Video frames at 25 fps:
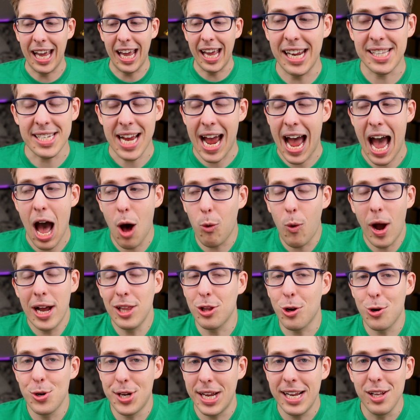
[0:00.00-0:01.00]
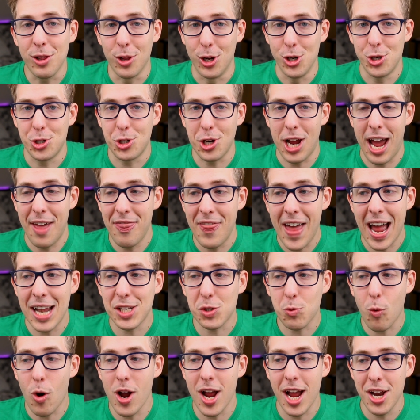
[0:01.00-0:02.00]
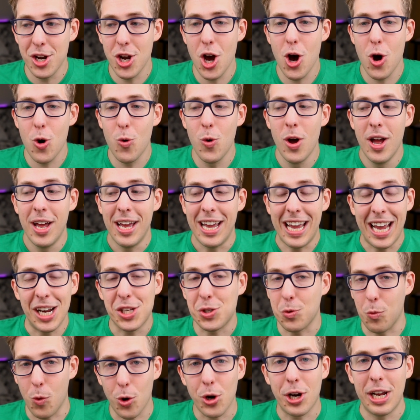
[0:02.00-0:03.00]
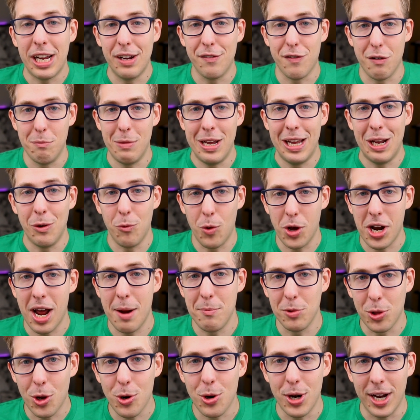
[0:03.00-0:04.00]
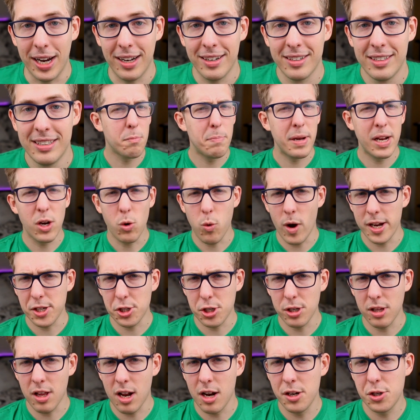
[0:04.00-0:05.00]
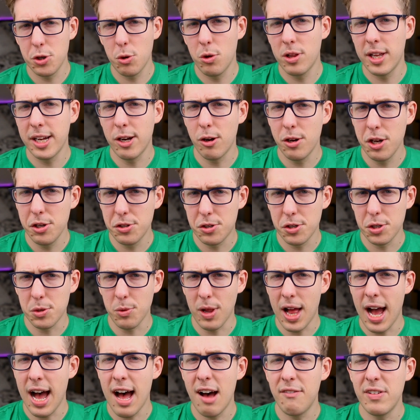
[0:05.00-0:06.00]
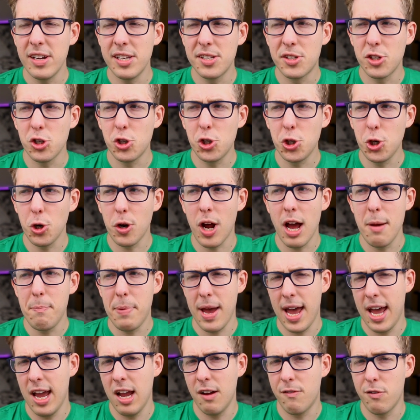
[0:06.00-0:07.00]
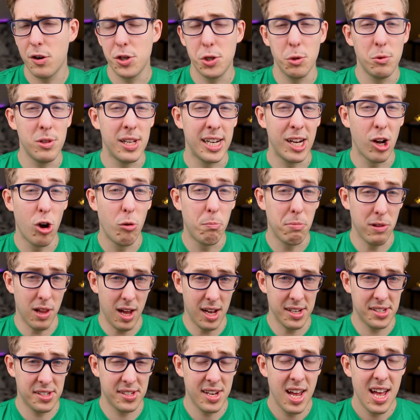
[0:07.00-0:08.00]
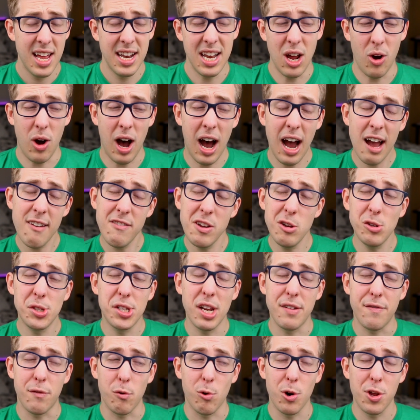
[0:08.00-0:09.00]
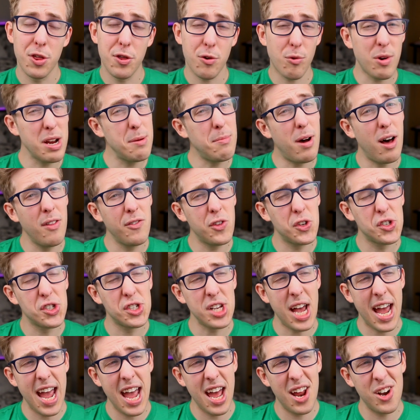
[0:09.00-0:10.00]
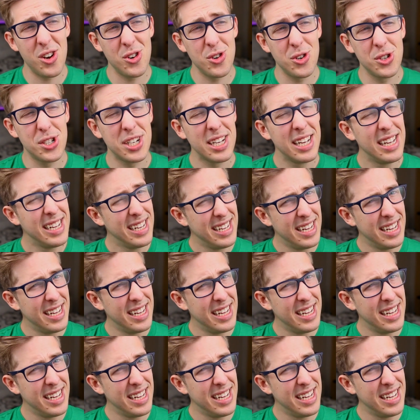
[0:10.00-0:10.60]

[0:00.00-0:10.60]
It's how I learned English, and that's why I know it's working for me when I'm learning. Another big question a lot of Duolingo users will have is, should I pay for Duolingo Plus? Now, I've used it for 3 months, and